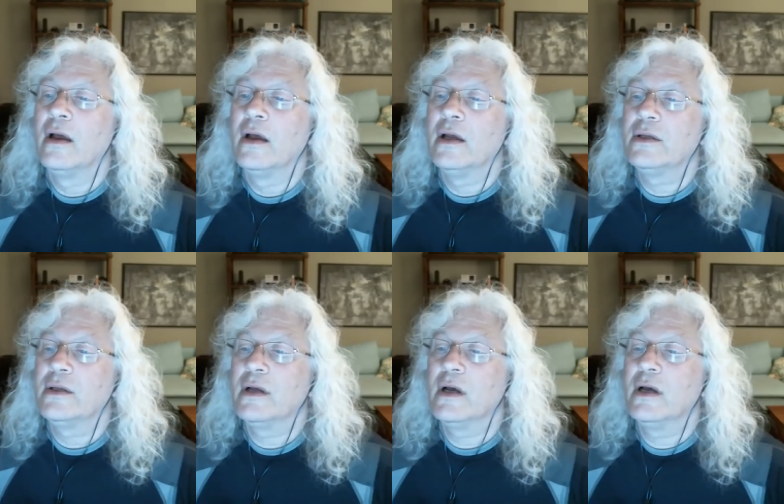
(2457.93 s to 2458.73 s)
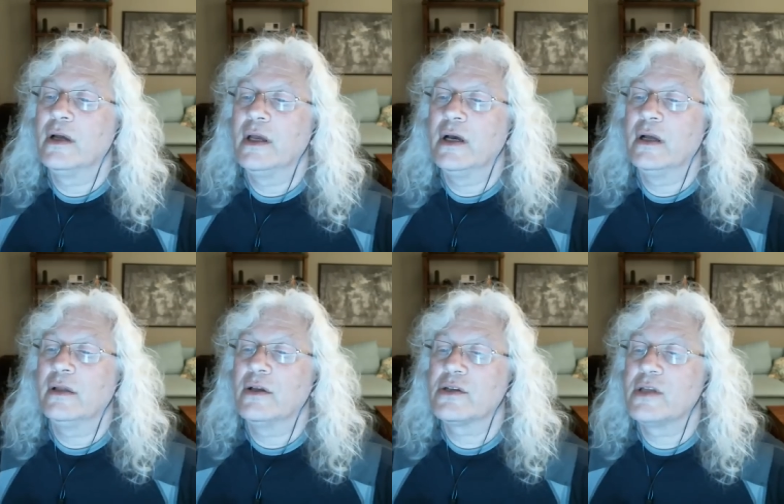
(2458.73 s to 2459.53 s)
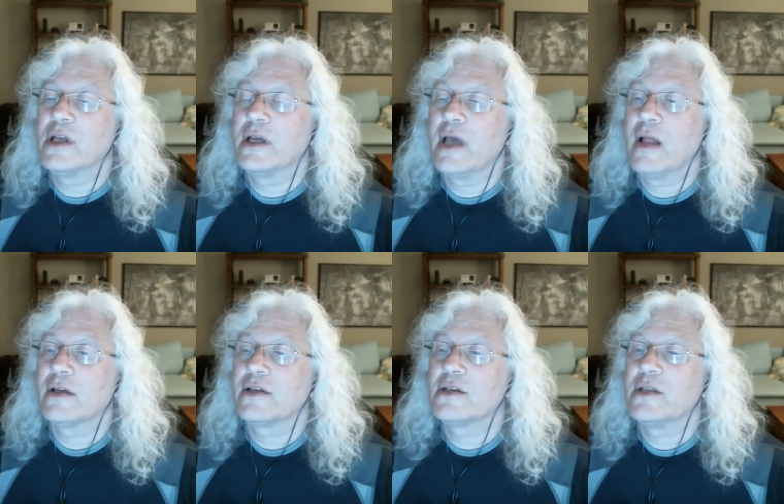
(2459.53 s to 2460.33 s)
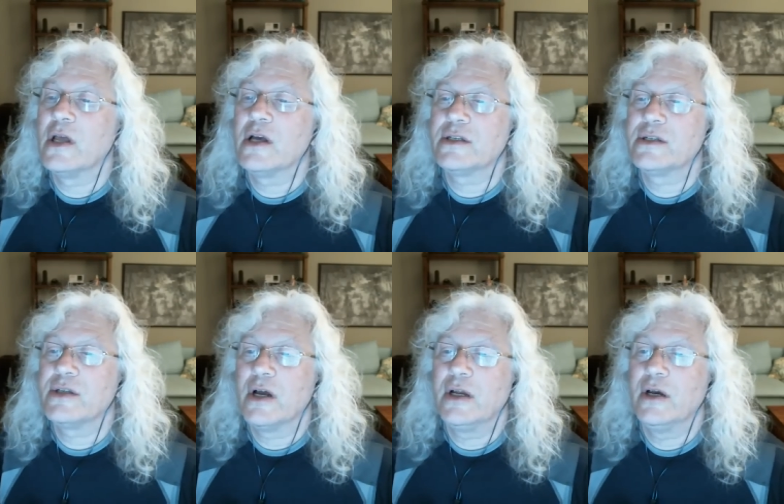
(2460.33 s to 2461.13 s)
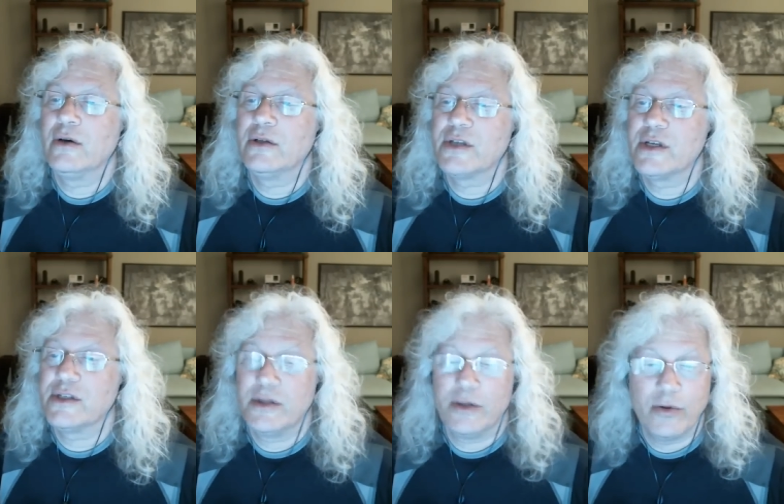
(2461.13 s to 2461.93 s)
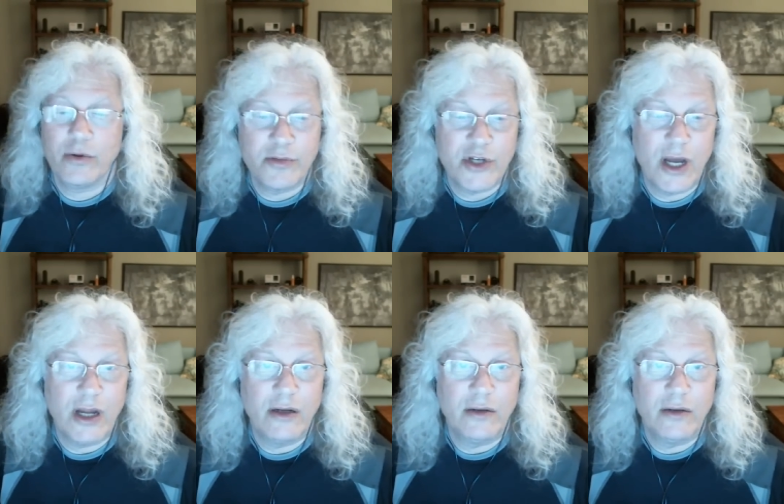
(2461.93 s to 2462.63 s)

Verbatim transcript: It, uh, yeah, it looks like Alex has lost his audio. It says in the group chat.